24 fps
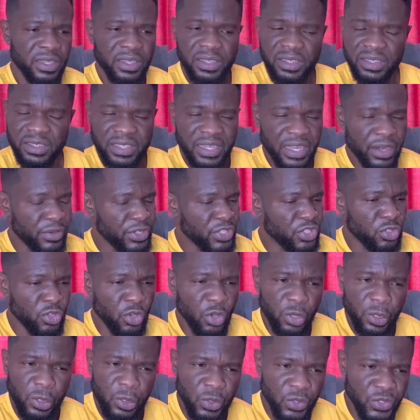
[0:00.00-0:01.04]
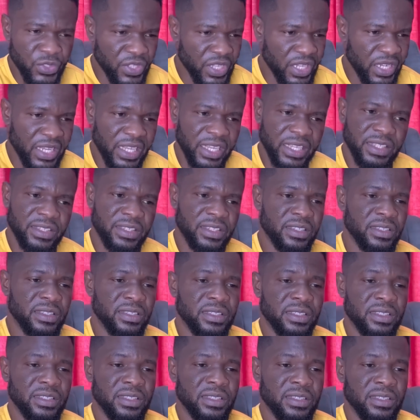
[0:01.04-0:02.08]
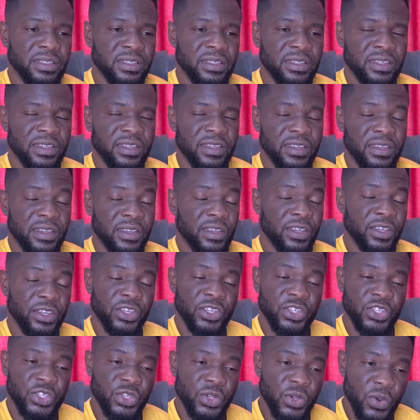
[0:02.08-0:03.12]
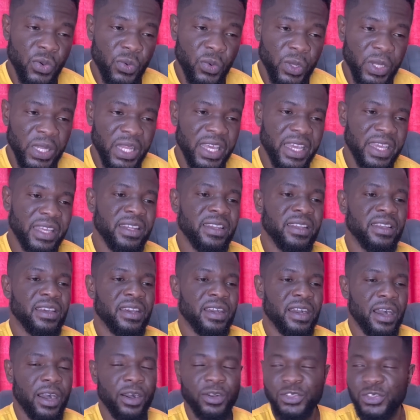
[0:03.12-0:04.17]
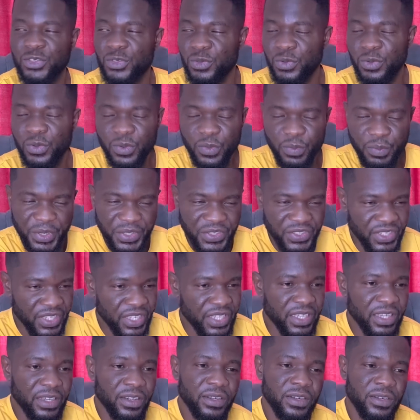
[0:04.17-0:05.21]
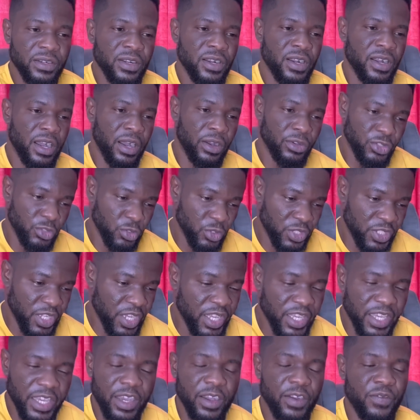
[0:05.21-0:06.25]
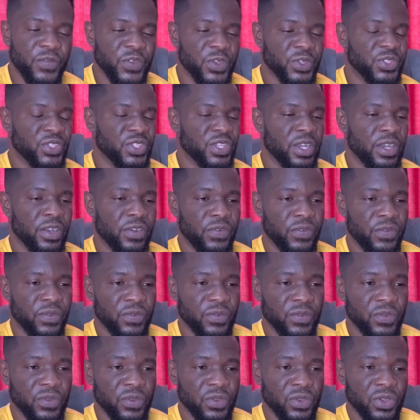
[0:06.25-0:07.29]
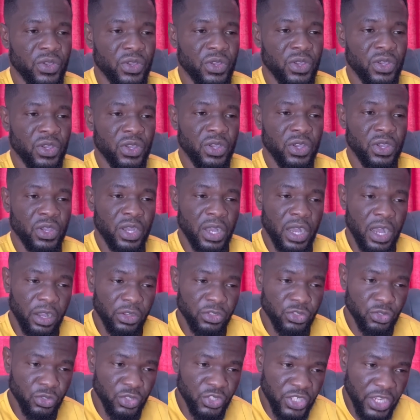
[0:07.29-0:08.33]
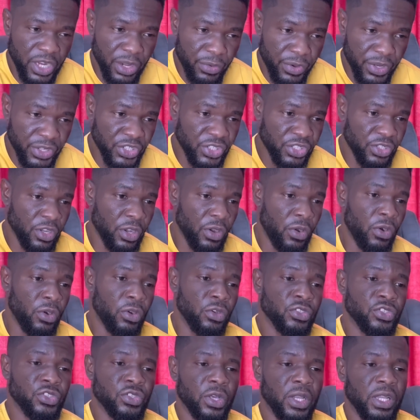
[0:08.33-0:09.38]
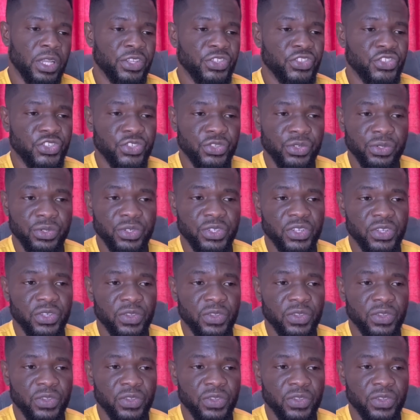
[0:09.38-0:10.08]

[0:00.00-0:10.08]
there is no loss in it. You will learn how to be single, how to take care of yourself, how to cherish your own solitude,